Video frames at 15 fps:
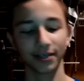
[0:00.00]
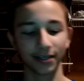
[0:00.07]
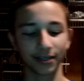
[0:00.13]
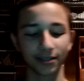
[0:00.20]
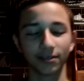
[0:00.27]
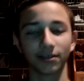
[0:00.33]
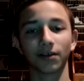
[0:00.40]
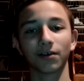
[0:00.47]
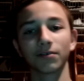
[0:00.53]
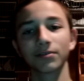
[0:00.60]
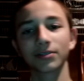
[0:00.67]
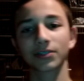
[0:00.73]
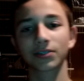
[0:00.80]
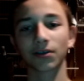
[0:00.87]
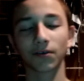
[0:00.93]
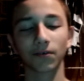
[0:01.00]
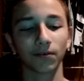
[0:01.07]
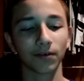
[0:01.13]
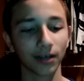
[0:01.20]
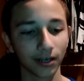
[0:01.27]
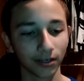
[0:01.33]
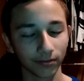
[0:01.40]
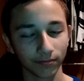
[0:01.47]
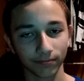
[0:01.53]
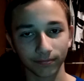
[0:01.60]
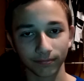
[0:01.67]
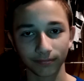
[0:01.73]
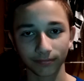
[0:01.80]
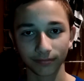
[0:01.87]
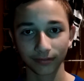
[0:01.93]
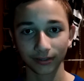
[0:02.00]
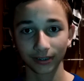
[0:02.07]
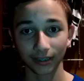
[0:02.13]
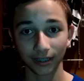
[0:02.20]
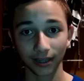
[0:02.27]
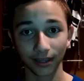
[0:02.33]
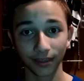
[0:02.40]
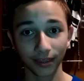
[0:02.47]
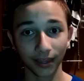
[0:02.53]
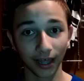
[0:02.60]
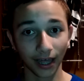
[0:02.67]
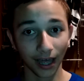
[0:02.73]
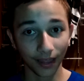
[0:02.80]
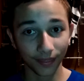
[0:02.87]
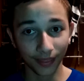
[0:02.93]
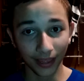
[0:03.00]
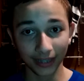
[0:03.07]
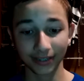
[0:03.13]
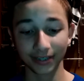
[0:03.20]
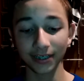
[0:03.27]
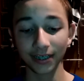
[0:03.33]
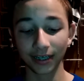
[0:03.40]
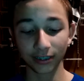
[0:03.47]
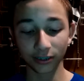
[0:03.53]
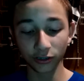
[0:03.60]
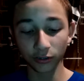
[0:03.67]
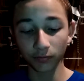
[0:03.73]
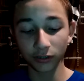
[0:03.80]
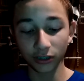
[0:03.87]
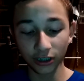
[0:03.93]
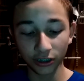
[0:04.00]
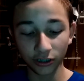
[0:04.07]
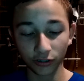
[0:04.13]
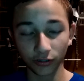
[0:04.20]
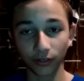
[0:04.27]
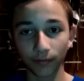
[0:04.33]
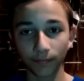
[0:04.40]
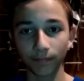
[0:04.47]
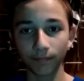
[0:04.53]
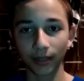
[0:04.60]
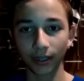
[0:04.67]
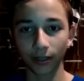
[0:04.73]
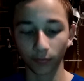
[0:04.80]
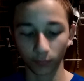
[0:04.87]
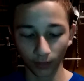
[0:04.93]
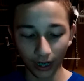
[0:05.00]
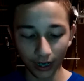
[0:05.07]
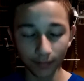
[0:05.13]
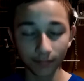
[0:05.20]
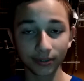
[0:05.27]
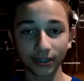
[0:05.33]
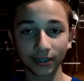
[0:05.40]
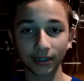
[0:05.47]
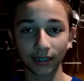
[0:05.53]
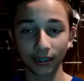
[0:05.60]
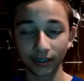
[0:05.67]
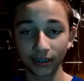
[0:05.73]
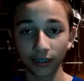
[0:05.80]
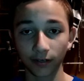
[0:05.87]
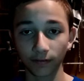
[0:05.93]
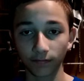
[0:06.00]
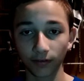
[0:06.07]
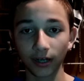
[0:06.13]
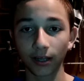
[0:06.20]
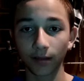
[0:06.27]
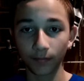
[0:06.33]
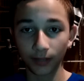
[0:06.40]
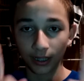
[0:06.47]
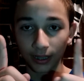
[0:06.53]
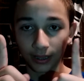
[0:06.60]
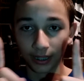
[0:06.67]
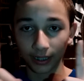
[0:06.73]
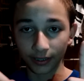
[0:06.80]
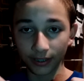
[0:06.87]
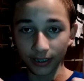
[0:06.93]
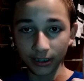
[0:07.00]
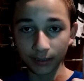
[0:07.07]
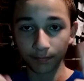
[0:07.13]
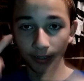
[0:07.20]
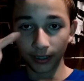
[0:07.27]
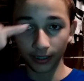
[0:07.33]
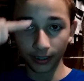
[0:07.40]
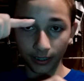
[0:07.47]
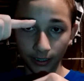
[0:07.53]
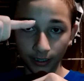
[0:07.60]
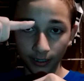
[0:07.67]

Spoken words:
You know, so, that's it. It's so much easier to make a stick of RAM like this big,